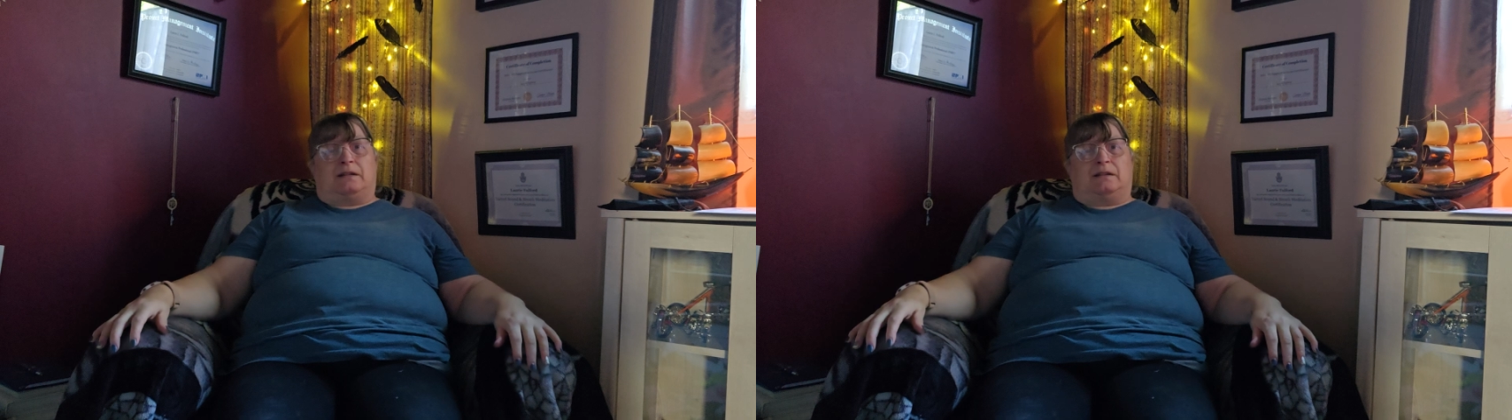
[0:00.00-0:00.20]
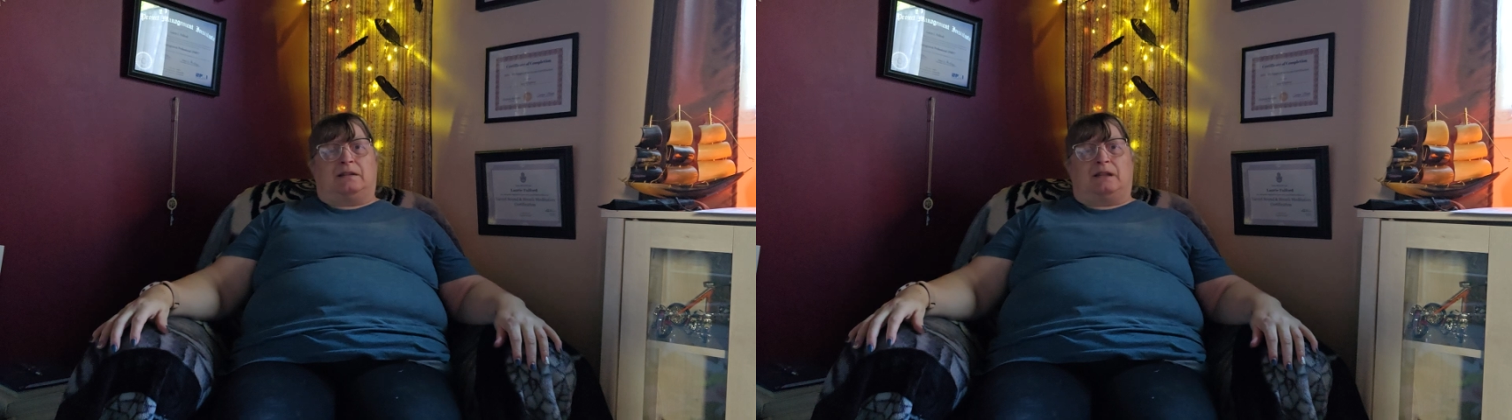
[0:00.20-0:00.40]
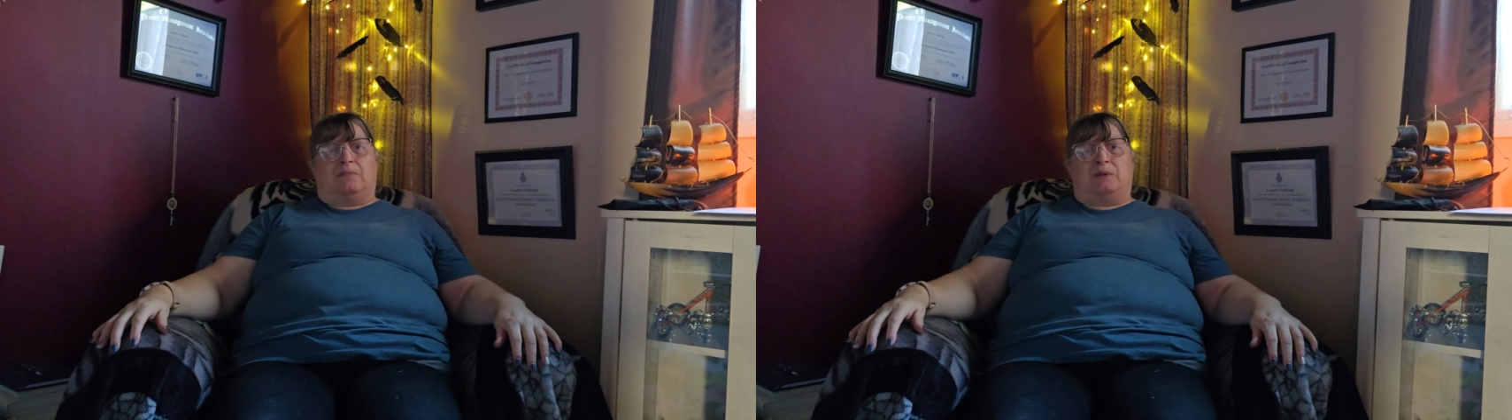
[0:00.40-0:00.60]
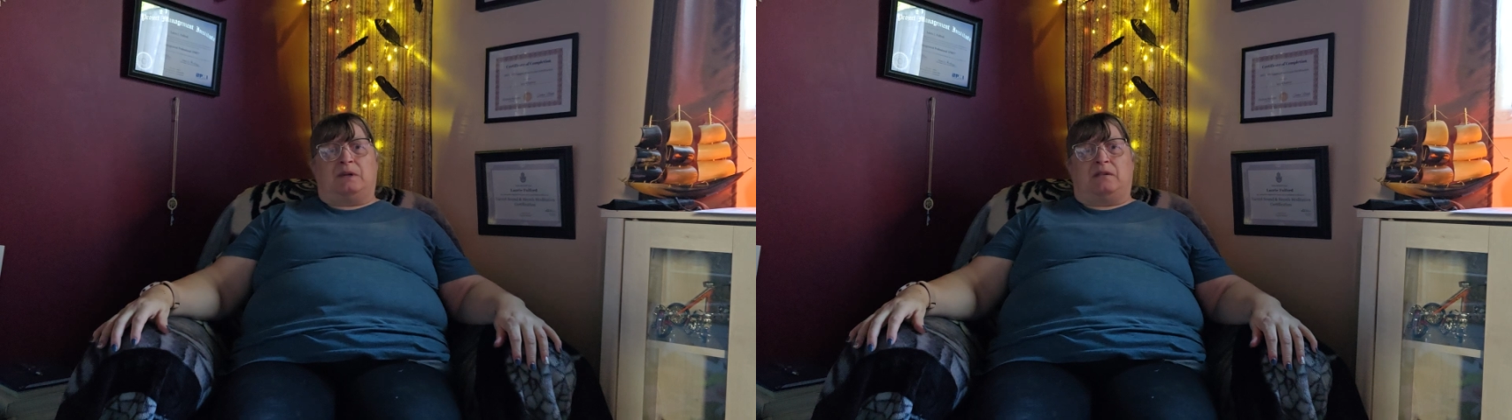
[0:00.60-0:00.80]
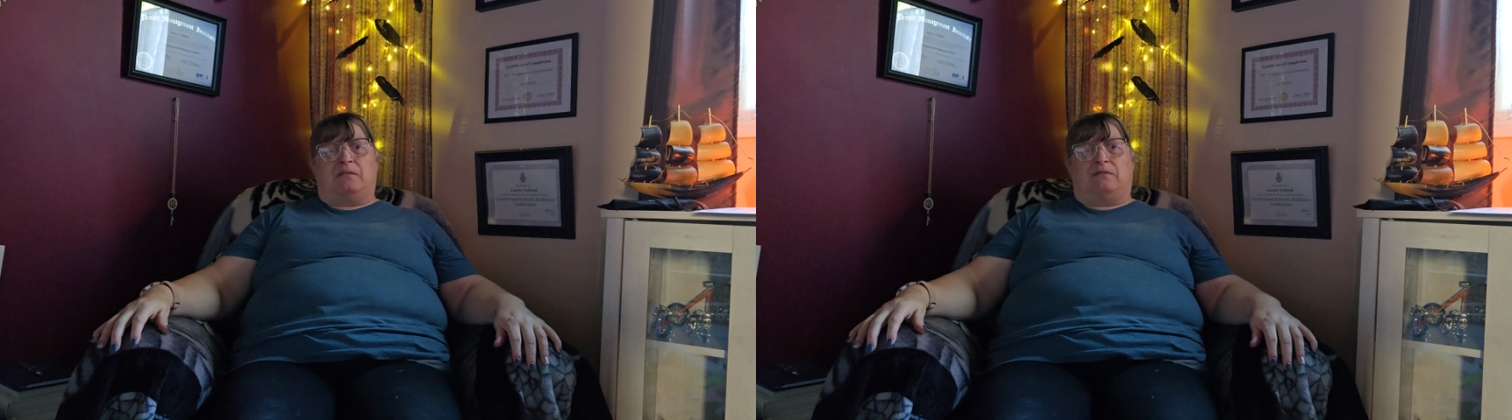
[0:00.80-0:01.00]
that'll
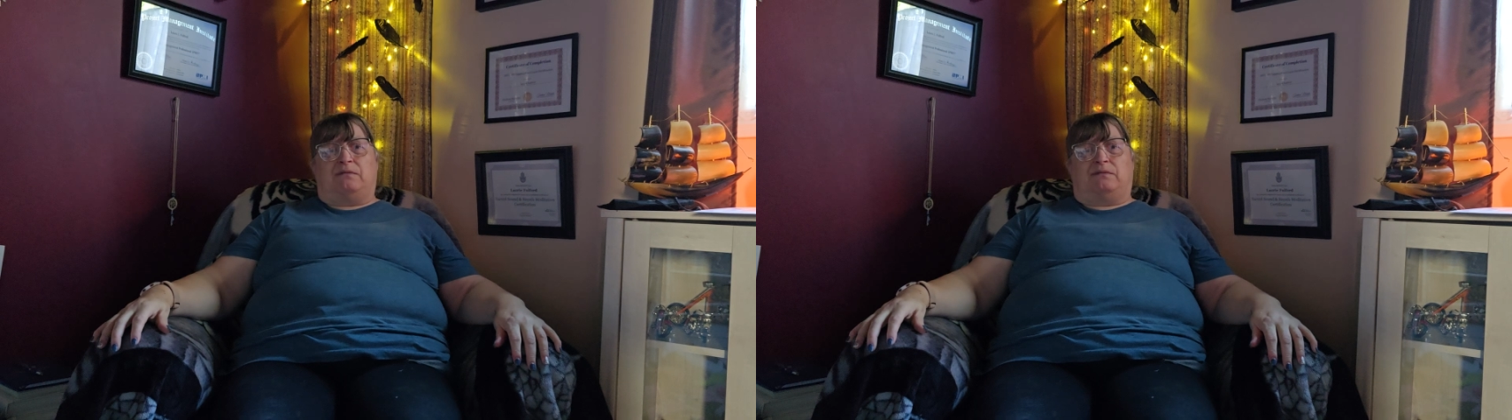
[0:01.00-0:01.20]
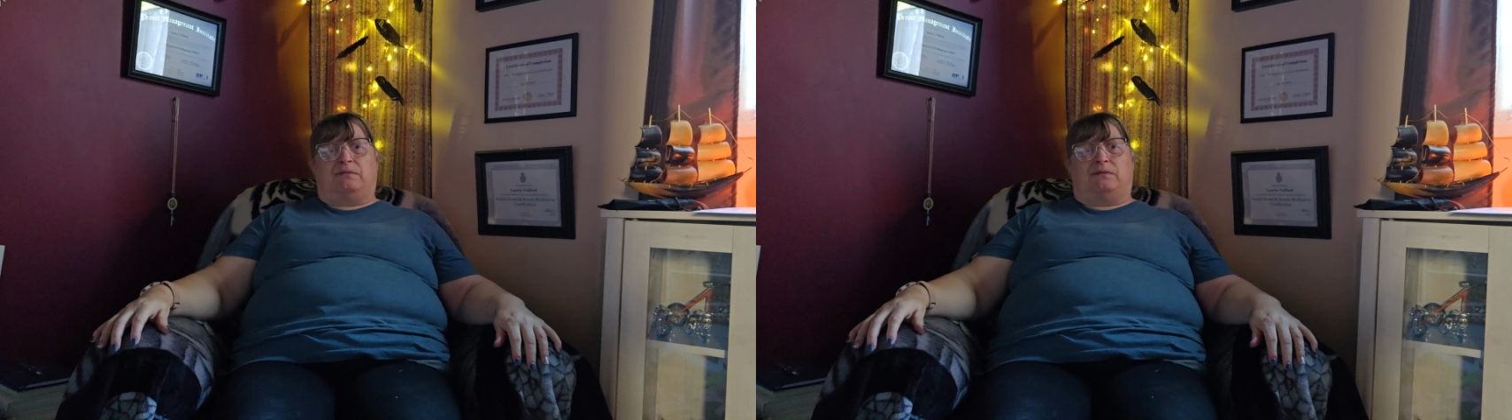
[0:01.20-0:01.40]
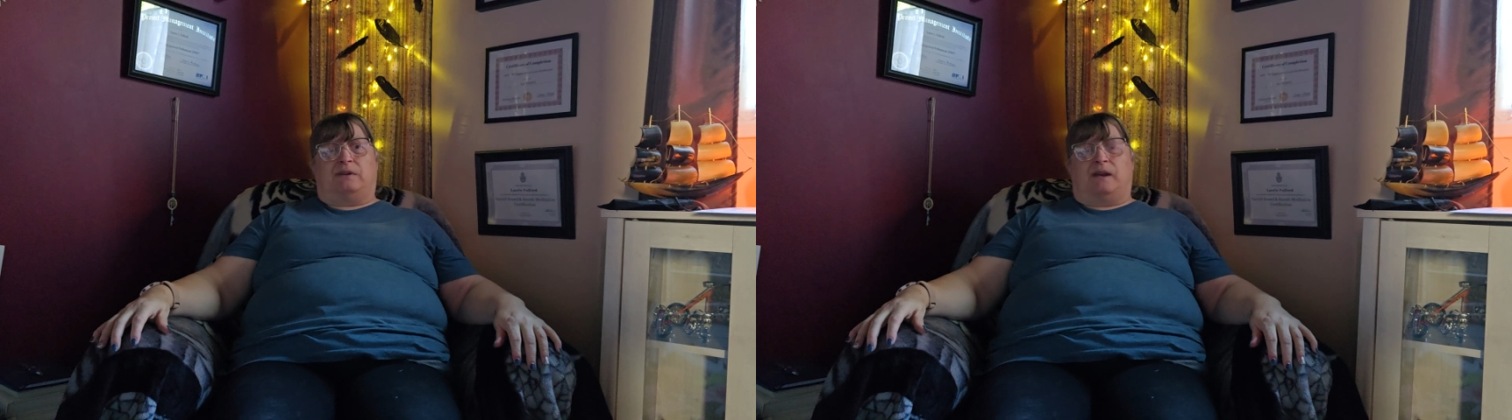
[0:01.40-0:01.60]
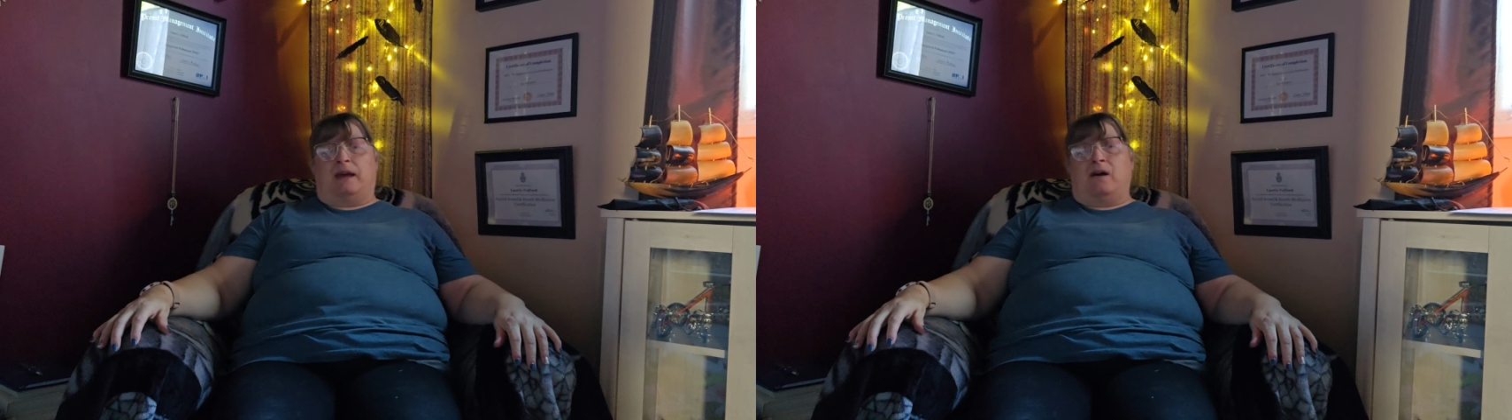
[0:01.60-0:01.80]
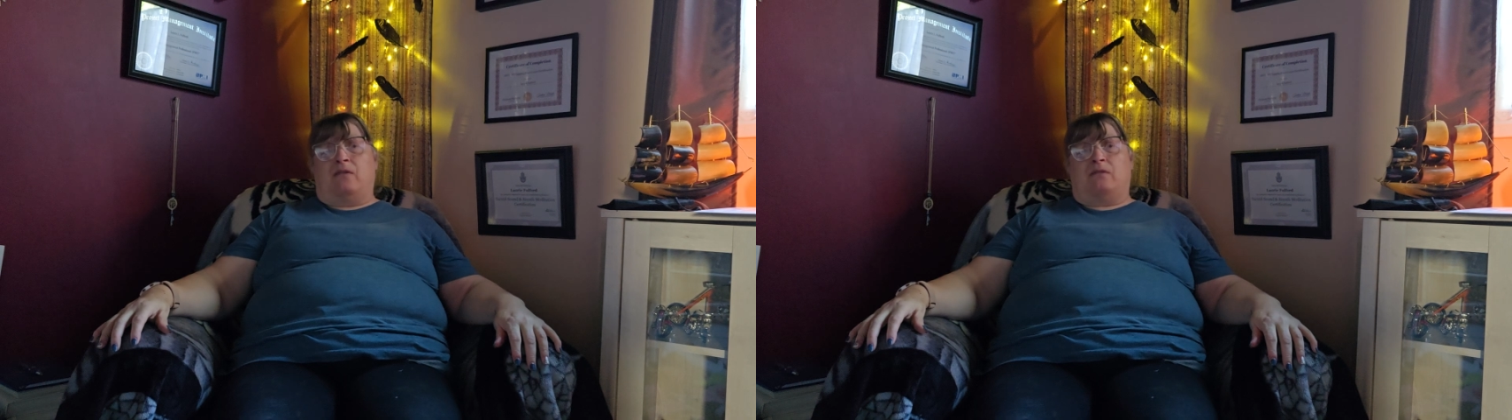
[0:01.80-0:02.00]
be it for
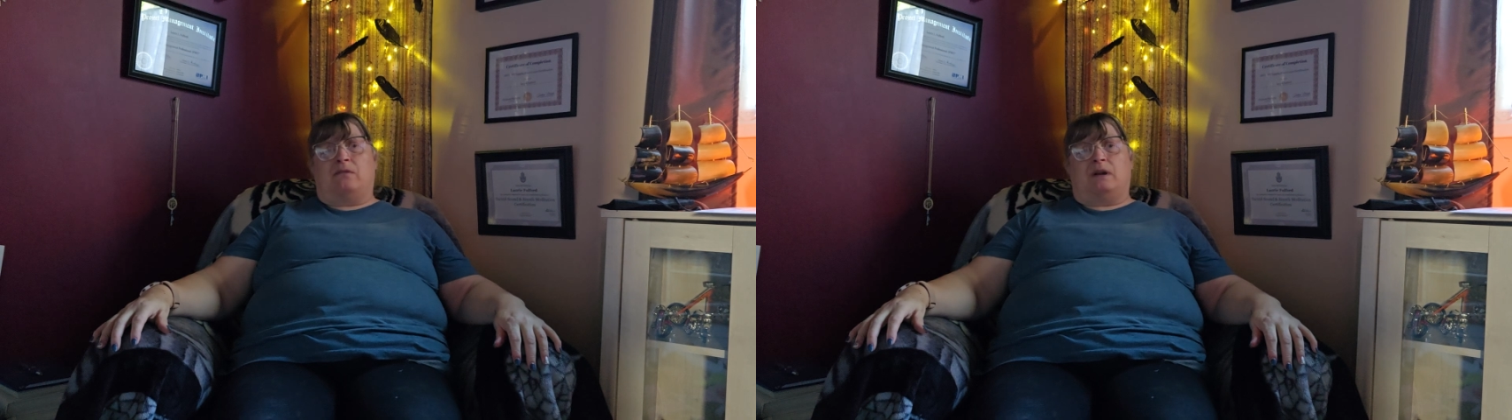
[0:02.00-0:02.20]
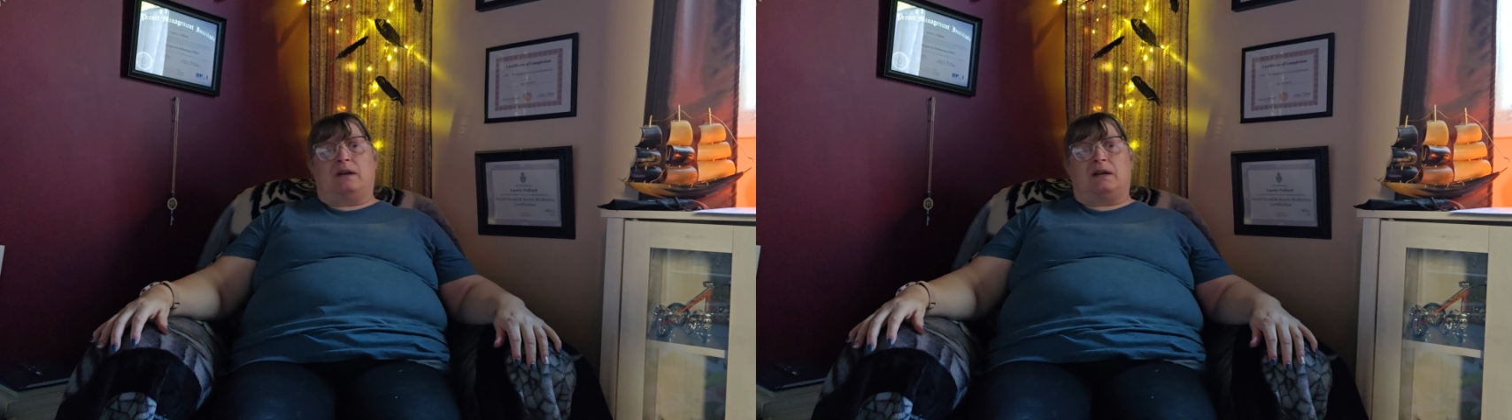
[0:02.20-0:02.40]
now,